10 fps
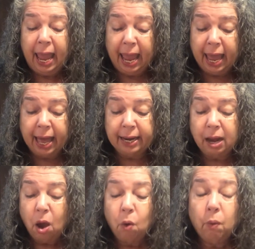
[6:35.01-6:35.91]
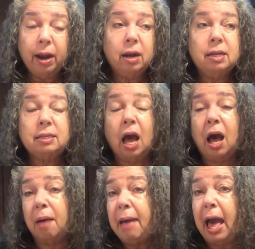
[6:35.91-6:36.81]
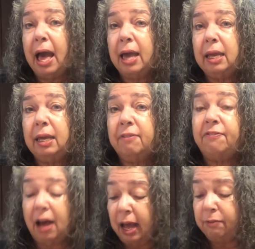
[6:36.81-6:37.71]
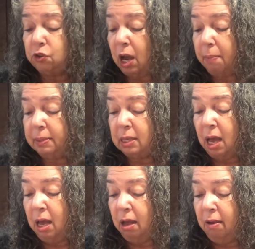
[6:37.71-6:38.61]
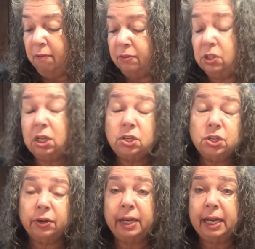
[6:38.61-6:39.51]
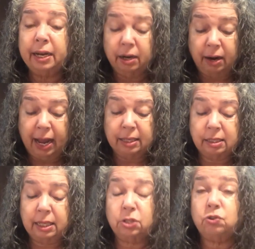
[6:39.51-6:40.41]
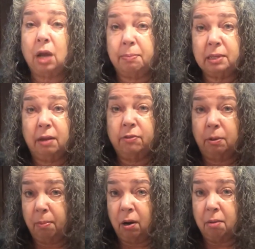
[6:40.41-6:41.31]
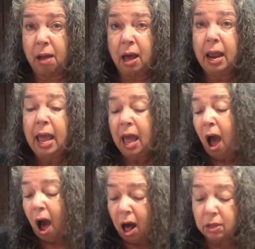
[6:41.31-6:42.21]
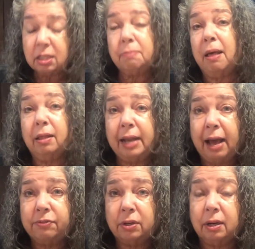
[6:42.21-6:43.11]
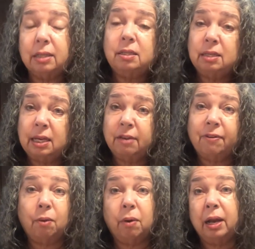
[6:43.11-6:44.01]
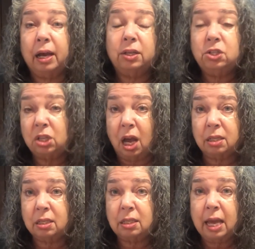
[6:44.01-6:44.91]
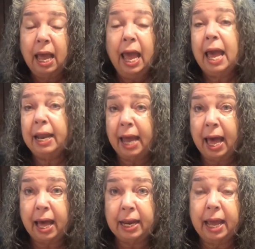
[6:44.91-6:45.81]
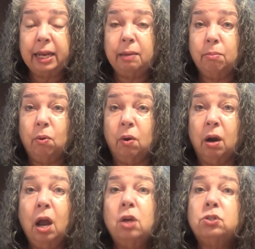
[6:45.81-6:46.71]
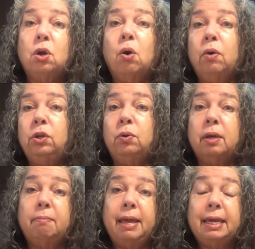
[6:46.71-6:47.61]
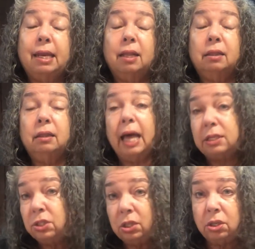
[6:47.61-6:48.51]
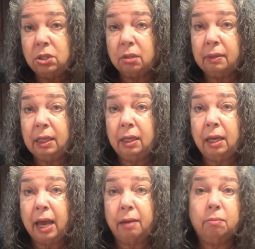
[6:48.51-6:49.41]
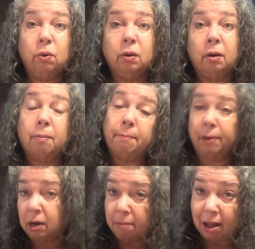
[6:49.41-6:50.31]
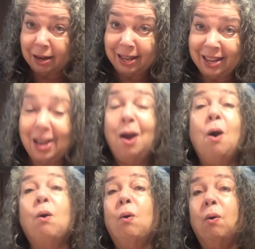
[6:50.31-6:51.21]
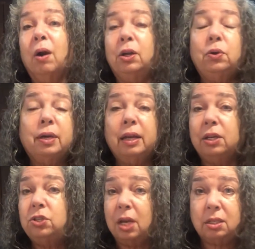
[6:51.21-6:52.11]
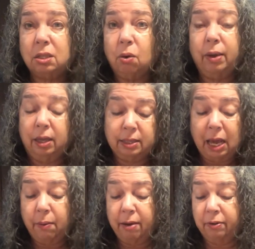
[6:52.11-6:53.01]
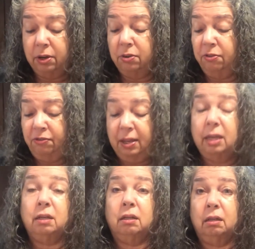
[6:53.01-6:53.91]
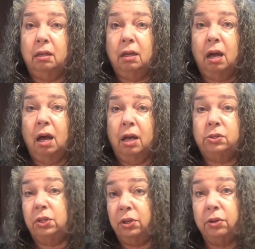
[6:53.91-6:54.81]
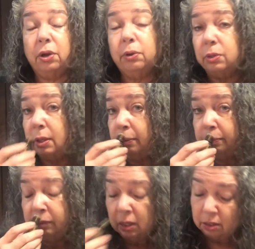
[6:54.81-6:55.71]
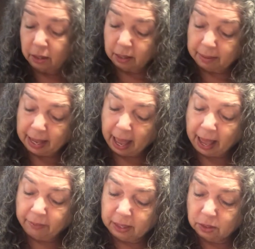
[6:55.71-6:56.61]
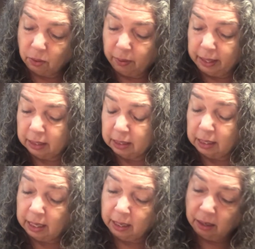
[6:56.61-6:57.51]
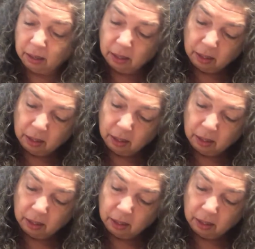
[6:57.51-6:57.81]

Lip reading: And whereas I'm adding 5 drops of ginger here and 6 drops of the bergamot, I'll smell it after and see if I want to adjust and add any more. So you can make it less gingery and more bergamot-y, or you can adjust the oils however you feel to your nose. So let me add these oils in here.